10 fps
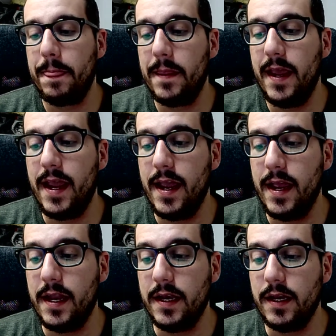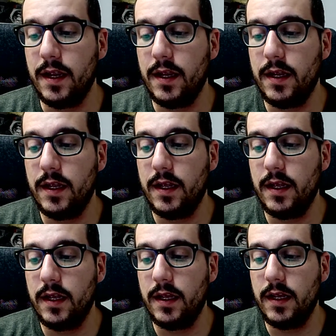And
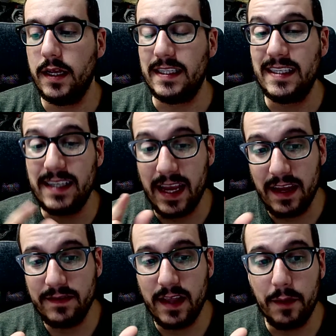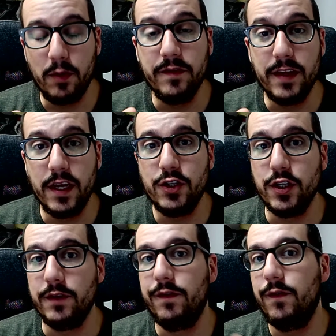it saves that
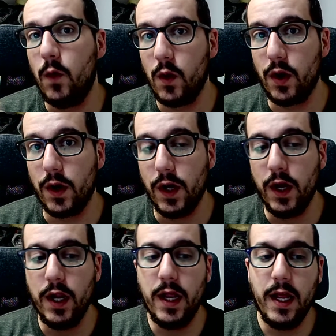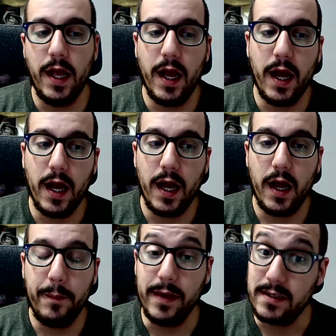abbreviation for
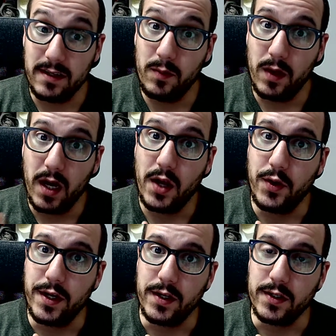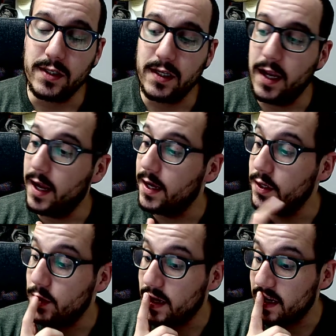basically 100 years. And you
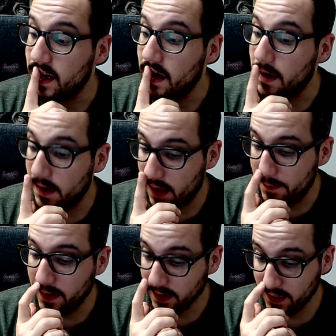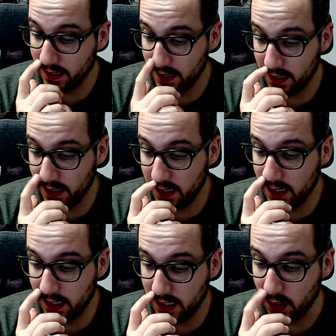can,
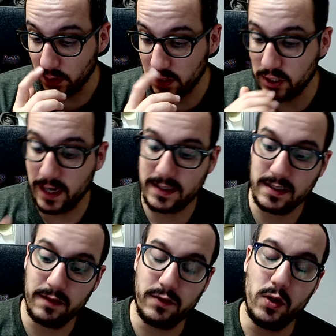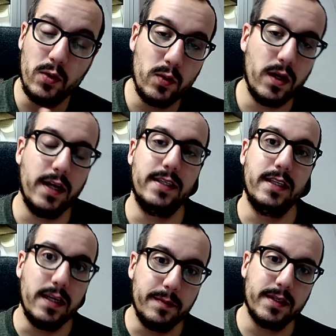the chances of two
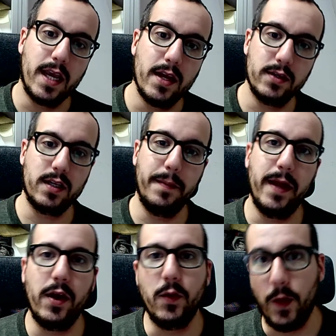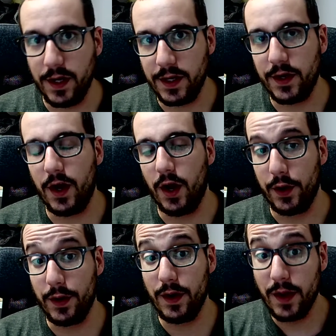esteem scales coming out in 1 year are
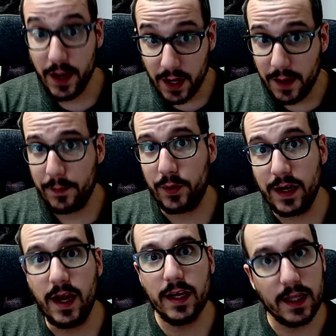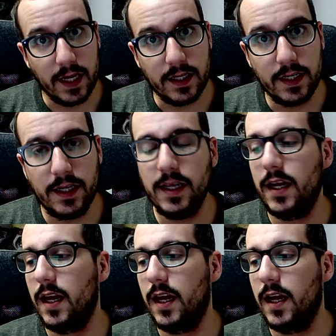pretty unlikely.